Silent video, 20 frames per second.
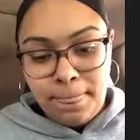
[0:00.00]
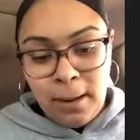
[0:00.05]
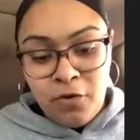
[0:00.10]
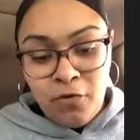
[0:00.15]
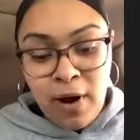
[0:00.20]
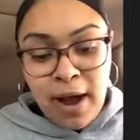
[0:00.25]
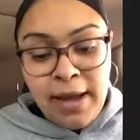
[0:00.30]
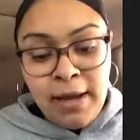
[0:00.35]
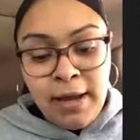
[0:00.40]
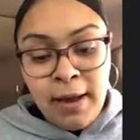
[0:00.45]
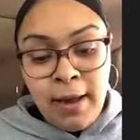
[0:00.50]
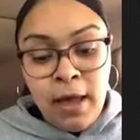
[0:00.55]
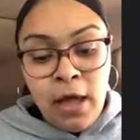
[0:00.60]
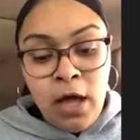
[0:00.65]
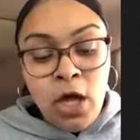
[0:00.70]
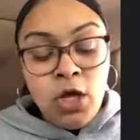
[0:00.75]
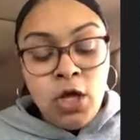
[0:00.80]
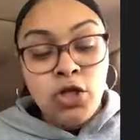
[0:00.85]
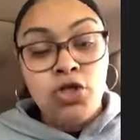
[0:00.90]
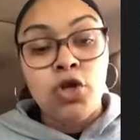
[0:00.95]
Right?
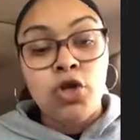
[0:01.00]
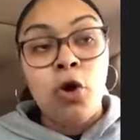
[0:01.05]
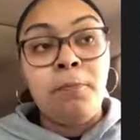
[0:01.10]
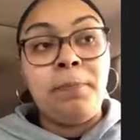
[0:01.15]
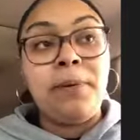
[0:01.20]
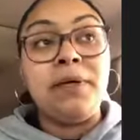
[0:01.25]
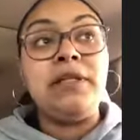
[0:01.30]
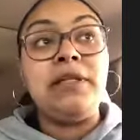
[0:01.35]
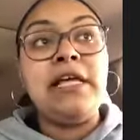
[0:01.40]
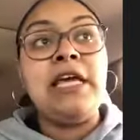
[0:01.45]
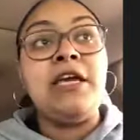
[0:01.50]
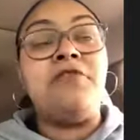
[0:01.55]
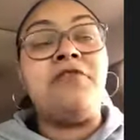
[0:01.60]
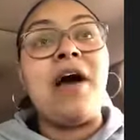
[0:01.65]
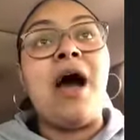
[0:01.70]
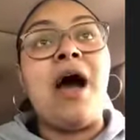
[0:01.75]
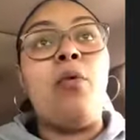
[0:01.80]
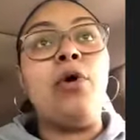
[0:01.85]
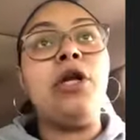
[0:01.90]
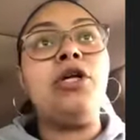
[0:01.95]
So, belief.
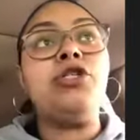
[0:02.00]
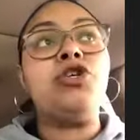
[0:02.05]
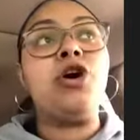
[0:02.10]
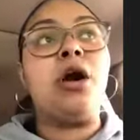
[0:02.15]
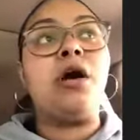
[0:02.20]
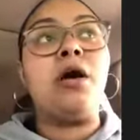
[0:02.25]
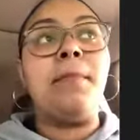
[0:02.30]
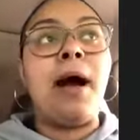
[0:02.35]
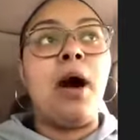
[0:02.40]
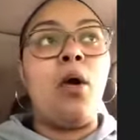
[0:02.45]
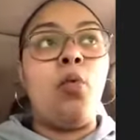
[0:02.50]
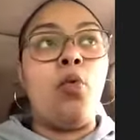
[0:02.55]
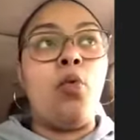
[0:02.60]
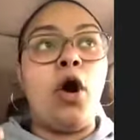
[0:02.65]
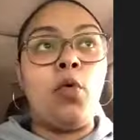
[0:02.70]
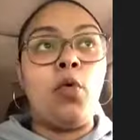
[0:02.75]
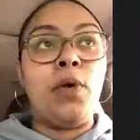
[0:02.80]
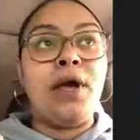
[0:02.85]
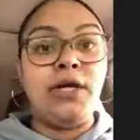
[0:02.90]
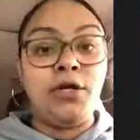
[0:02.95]
I want to talk about
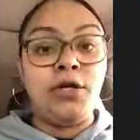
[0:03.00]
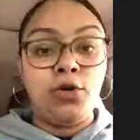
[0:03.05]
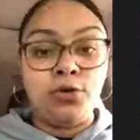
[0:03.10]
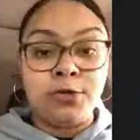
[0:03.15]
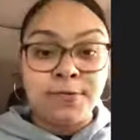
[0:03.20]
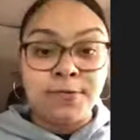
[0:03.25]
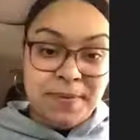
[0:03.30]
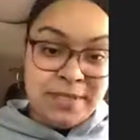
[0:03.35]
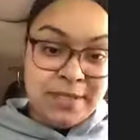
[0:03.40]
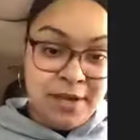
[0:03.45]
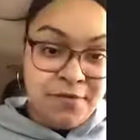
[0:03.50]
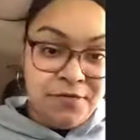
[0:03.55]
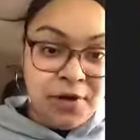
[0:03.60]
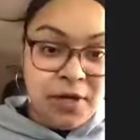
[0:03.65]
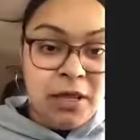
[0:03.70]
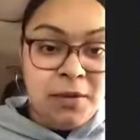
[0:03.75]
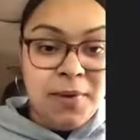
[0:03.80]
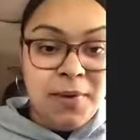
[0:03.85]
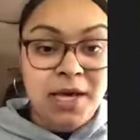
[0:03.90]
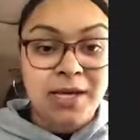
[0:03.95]
what we do
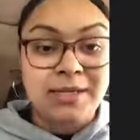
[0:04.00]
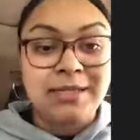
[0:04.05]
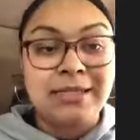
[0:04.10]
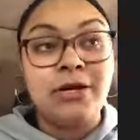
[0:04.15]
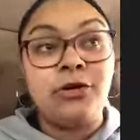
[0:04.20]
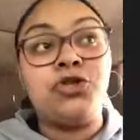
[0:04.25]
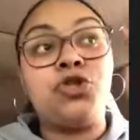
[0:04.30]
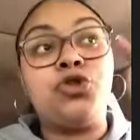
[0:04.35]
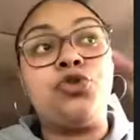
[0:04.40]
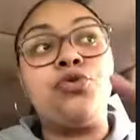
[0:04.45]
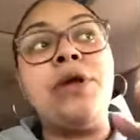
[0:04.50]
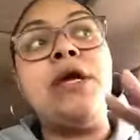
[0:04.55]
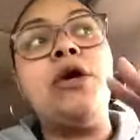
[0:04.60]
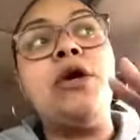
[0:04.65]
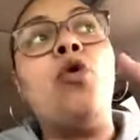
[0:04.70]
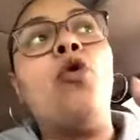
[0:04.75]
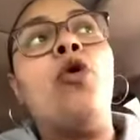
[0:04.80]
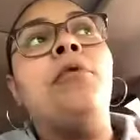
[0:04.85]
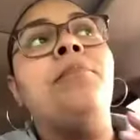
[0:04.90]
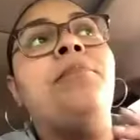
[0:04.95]
specifically because there's three
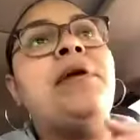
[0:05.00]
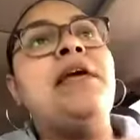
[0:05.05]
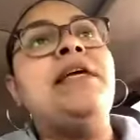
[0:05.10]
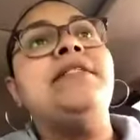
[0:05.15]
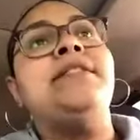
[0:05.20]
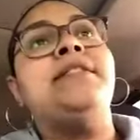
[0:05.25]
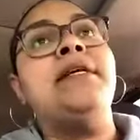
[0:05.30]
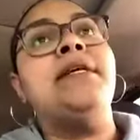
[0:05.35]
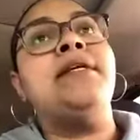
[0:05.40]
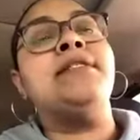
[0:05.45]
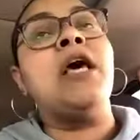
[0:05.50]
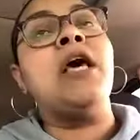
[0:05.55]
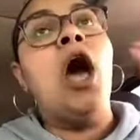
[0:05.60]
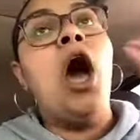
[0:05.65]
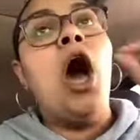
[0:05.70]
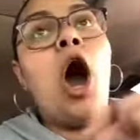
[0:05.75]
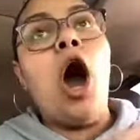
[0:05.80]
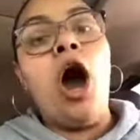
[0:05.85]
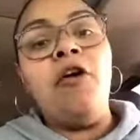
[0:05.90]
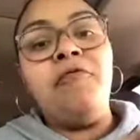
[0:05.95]
core pieces
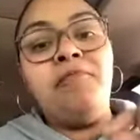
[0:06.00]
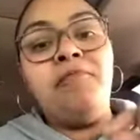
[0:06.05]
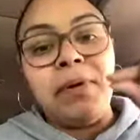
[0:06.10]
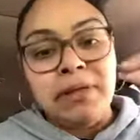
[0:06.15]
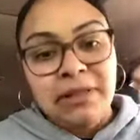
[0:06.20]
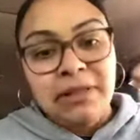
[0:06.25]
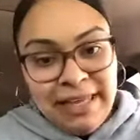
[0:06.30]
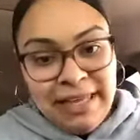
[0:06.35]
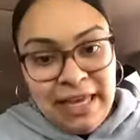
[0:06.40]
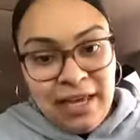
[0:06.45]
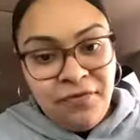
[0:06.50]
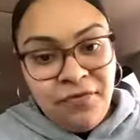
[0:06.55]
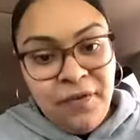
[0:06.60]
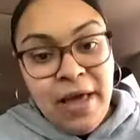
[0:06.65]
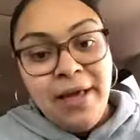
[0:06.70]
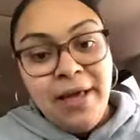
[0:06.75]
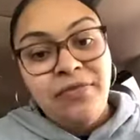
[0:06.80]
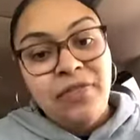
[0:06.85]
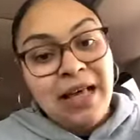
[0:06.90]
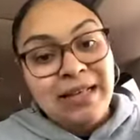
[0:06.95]
of belief
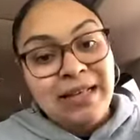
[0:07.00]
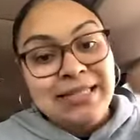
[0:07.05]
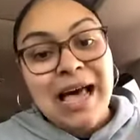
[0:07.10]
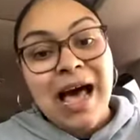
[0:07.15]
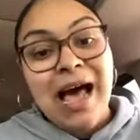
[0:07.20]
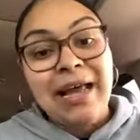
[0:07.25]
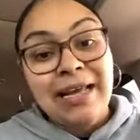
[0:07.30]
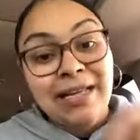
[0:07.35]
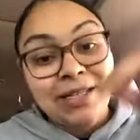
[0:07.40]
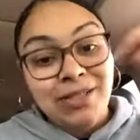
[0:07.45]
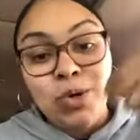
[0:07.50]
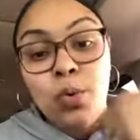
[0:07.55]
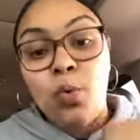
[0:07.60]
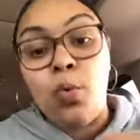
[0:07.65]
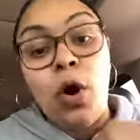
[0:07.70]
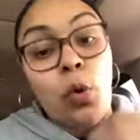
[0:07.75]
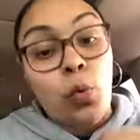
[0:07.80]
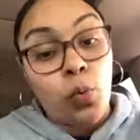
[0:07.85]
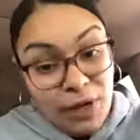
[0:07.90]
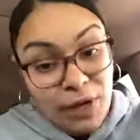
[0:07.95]
that tie into
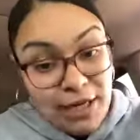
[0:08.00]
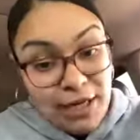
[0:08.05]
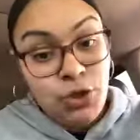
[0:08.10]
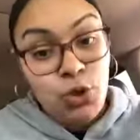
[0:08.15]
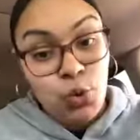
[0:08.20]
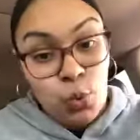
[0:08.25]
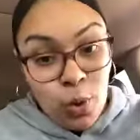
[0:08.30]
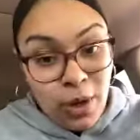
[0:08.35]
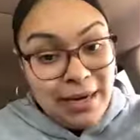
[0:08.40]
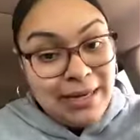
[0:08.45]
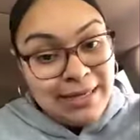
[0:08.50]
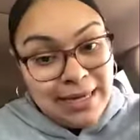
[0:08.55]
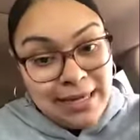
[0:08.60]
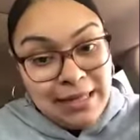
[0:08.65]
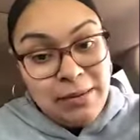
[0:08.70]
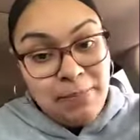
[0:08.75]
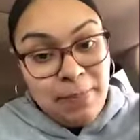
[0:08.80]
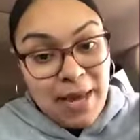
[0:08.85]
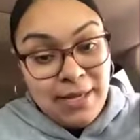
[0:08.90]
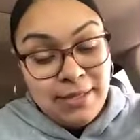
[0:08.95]
what we do on a
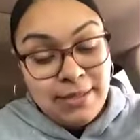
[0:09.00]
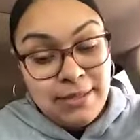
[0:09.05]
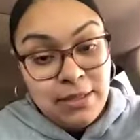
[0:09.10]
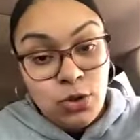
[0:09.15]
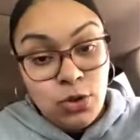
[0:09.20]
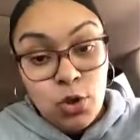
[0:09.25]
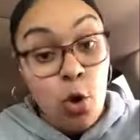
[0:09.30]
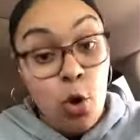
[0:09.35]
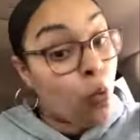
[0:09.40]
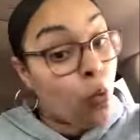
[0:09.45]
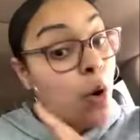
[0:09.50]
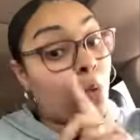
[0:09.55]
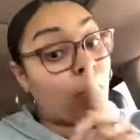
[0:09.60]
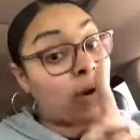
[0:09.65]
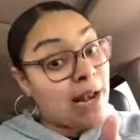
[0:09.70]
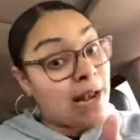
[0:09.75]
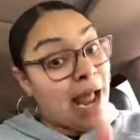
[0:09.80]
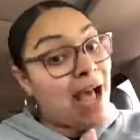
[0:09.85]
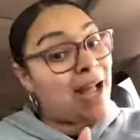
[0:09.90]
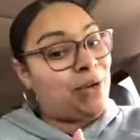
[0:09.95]
daily basis or what we're
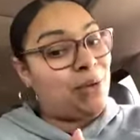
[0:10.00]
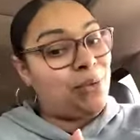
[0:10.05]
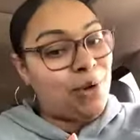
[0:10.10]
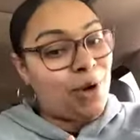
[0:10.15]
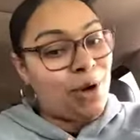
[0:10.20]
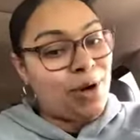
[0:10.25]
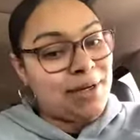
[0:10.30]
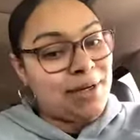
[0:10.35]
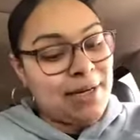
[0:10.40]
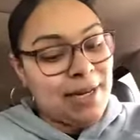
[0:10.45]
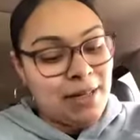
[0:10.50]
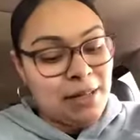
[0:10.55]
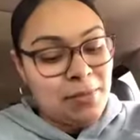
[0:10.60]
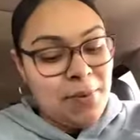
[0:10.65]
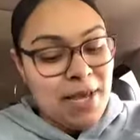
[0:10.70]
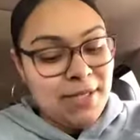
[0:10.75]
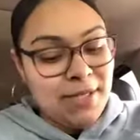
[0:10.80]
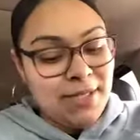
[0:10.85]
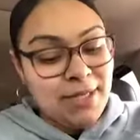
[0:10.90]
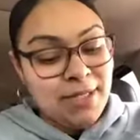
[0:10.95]
not doing on a daily
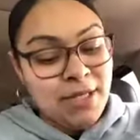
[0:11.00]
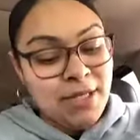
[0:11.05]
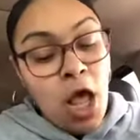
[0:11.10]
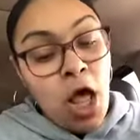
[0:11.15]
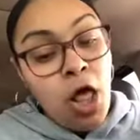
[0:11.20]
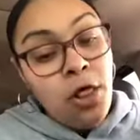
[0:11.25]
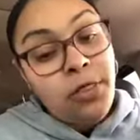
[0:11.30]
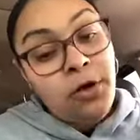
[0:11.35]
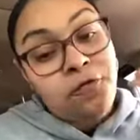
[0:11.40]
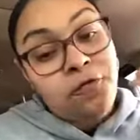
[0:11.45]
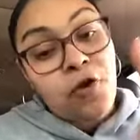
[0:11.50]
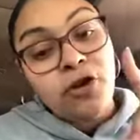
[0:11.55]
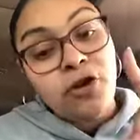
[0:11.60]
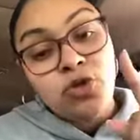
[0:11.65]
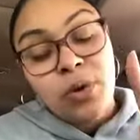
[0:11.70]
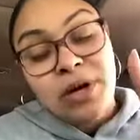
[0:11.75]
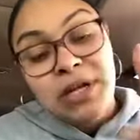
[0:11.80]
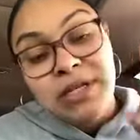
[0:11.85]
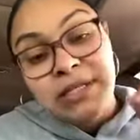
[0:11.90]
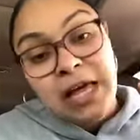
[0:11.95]
basis. The first
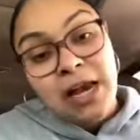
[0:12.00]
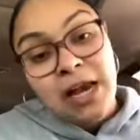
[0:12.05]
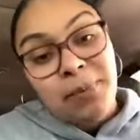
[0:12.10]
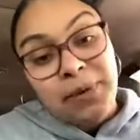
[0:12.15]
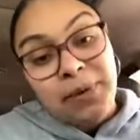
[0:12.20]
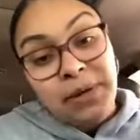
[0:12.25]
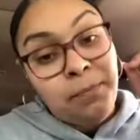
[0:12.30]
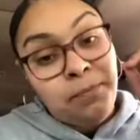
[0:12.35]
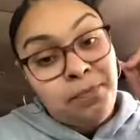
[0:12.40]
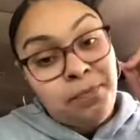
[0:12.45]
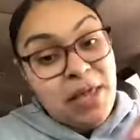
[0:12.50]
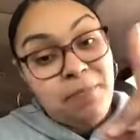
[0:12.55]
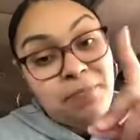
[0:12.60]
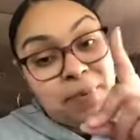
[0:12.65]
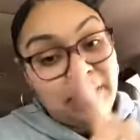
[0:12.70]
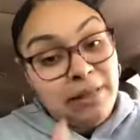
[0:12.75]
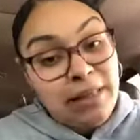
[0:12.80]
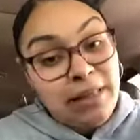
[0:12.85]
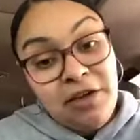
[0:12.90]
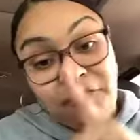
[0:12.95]
one is going to be
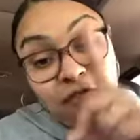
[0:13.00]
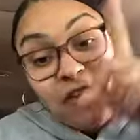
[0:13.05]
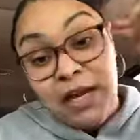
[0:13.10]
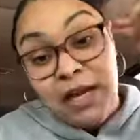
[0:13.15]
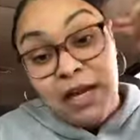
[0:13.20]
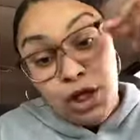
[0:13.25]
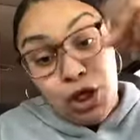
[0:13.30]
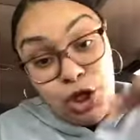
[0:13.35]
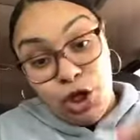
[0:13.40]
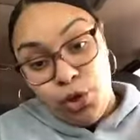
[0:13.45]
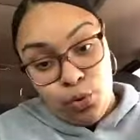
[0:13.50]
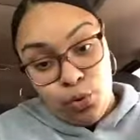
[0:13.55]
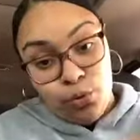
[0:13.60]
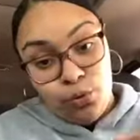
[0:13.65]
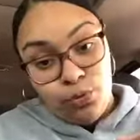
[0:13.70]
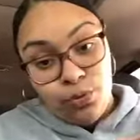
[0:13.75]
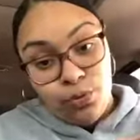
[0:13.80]
belief in you.